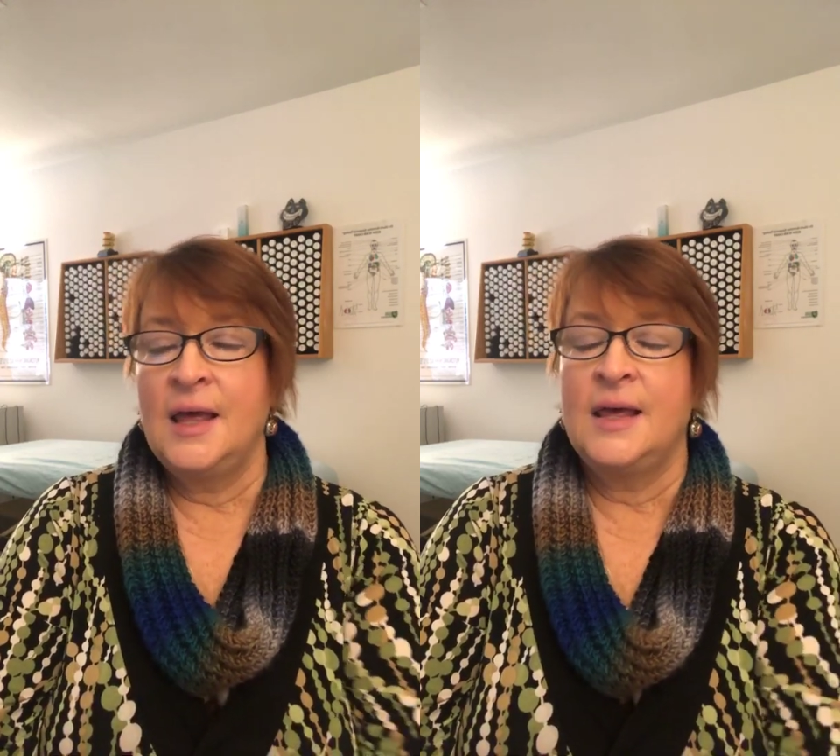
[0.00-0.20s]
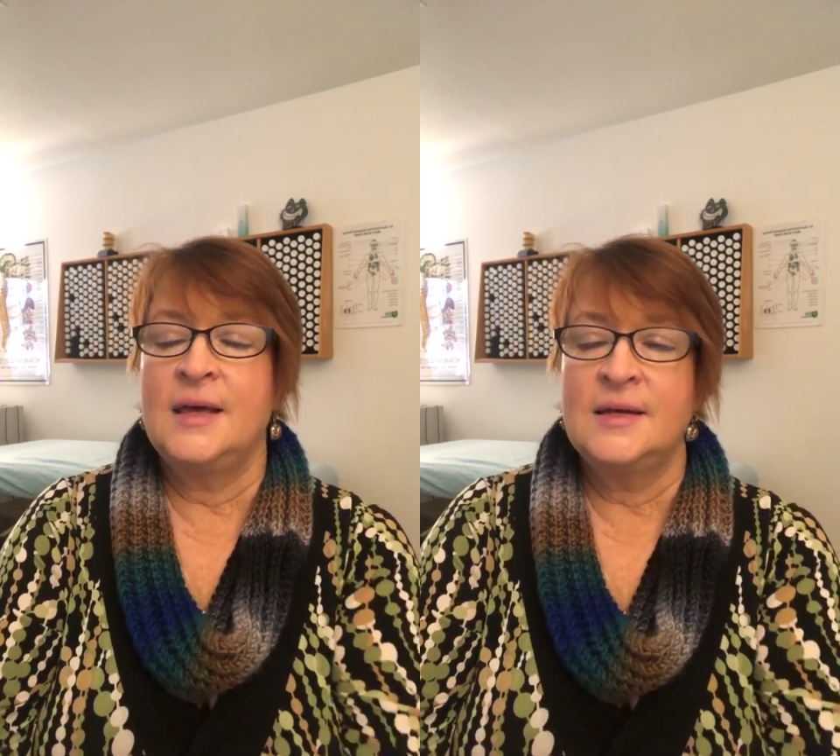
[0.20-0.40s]

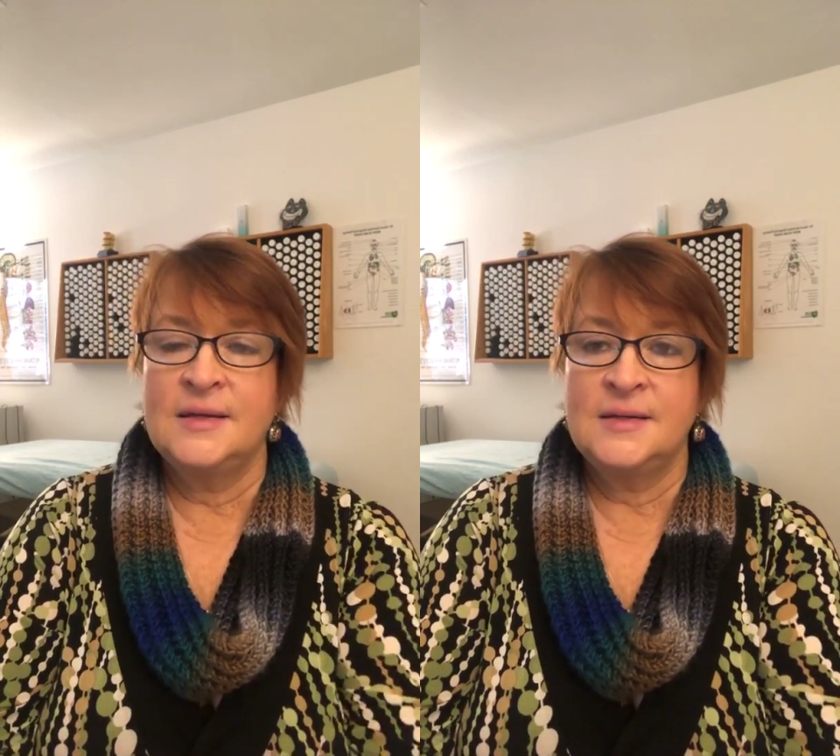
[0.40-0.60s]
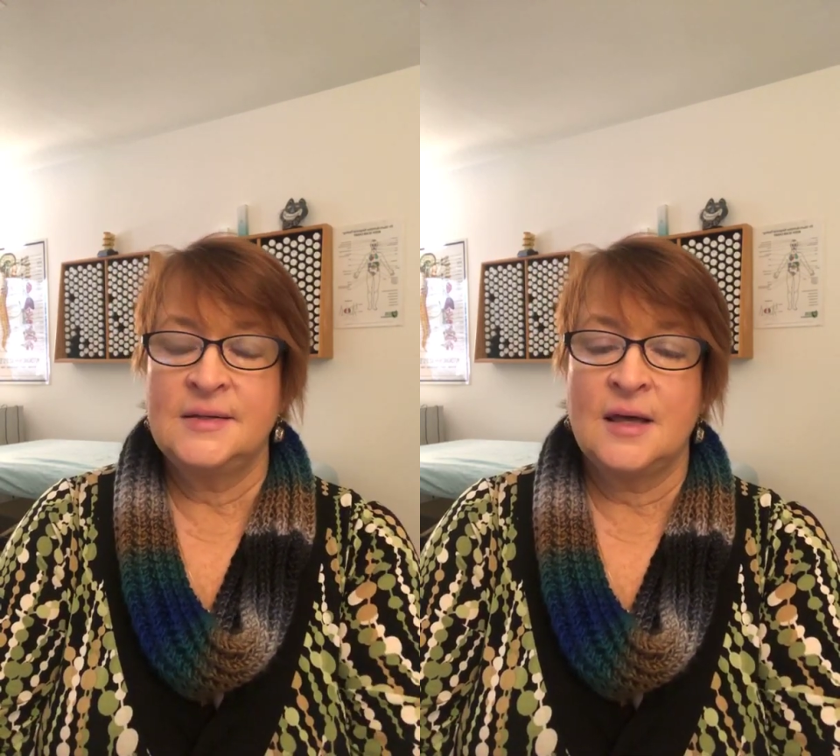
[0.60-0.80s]

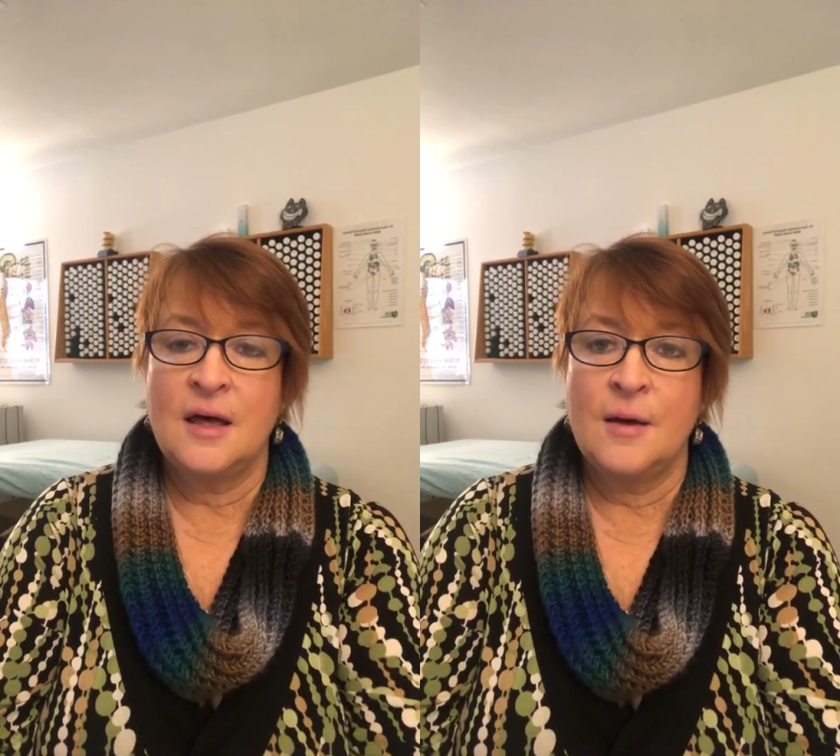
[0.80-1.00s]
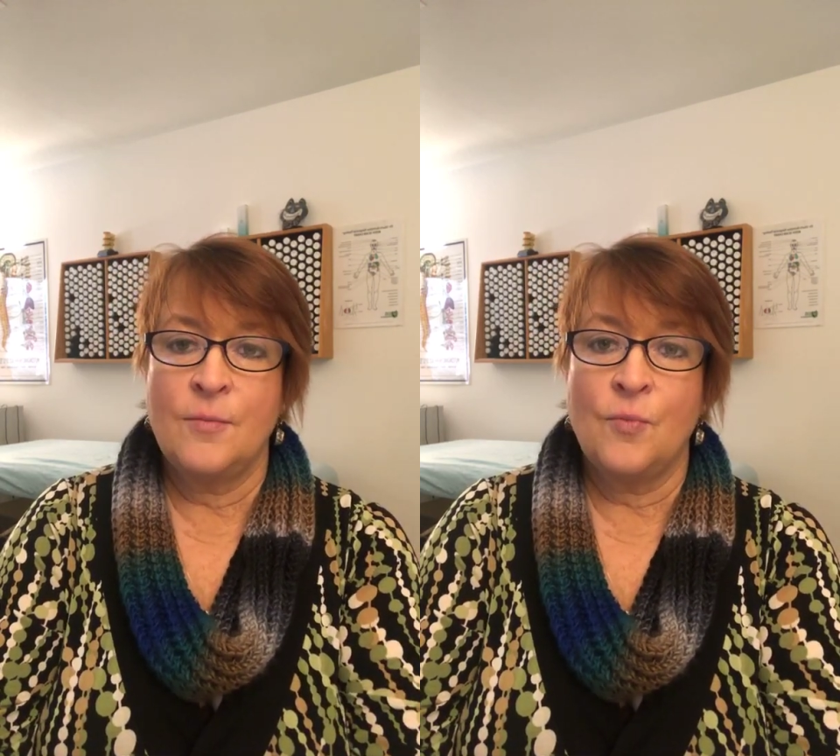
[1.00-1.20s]
is
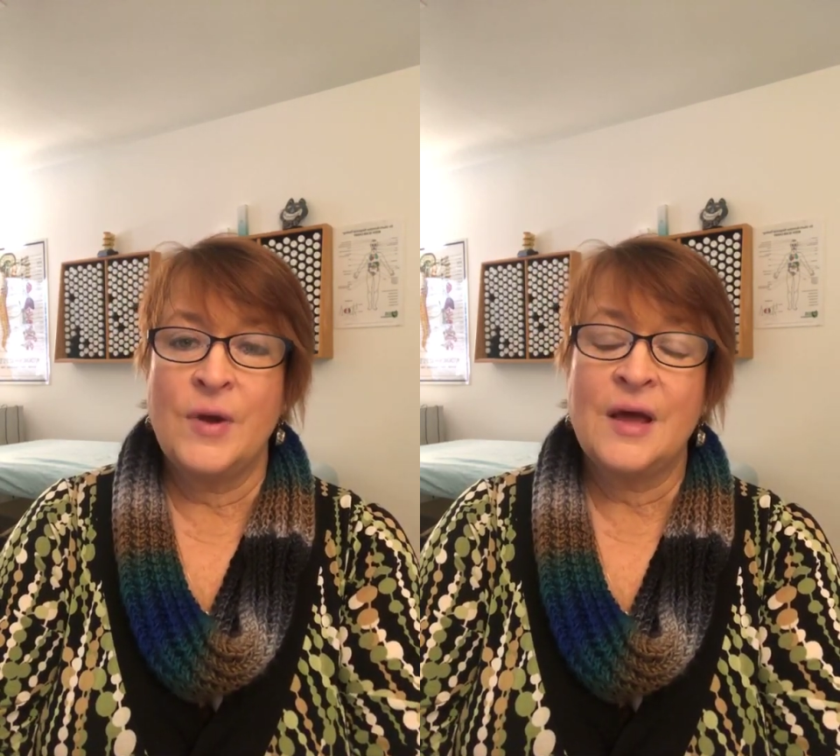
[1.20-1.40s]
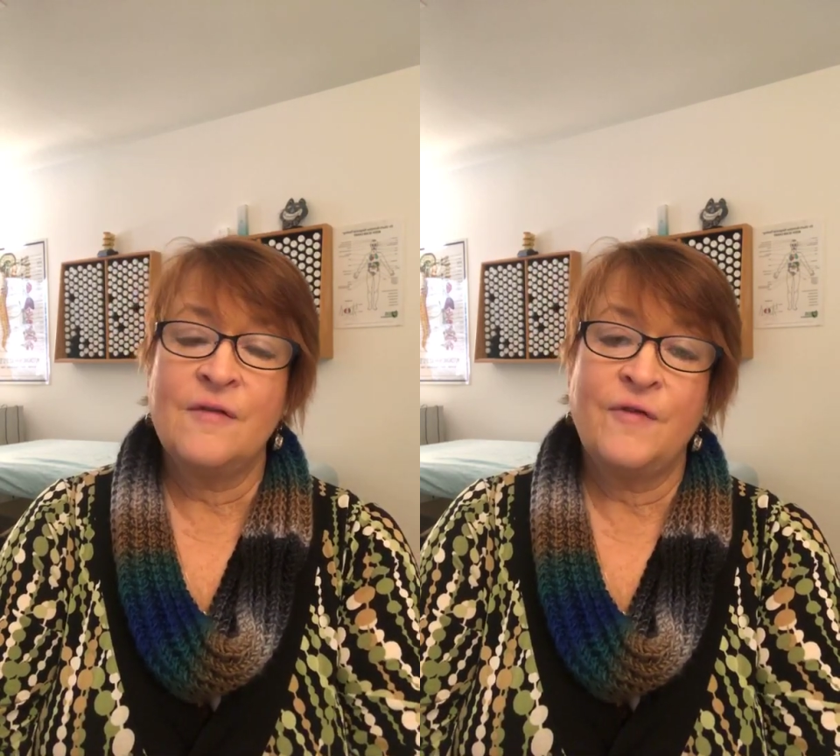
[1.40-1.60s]

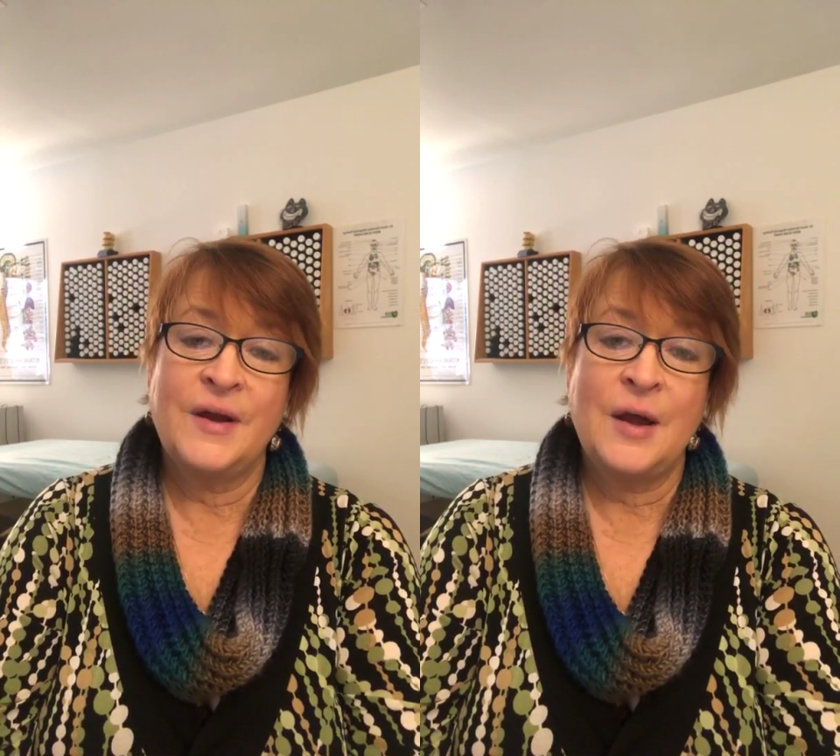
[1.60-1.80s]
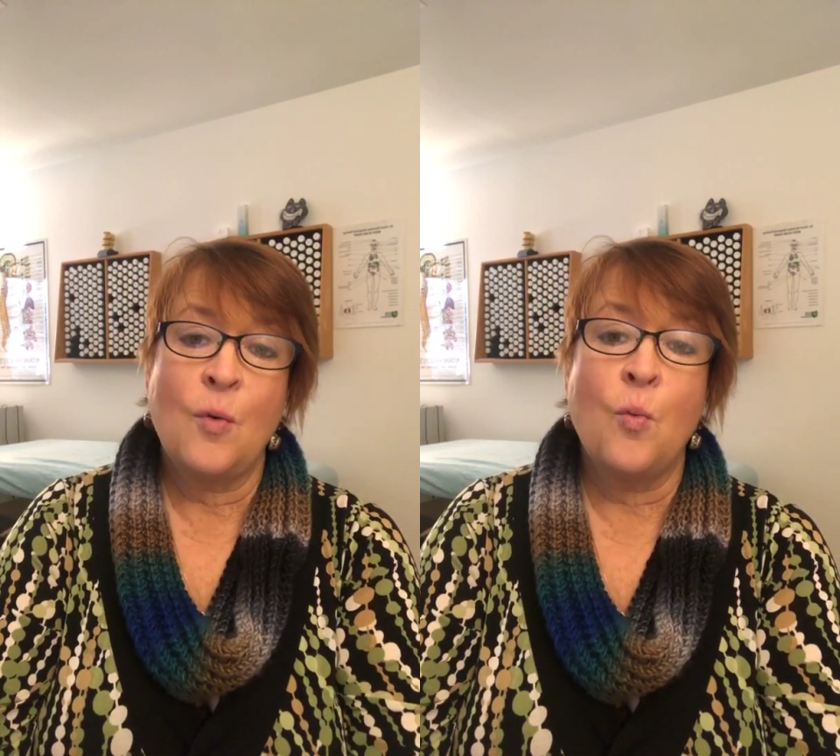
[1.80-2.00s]
we got to find out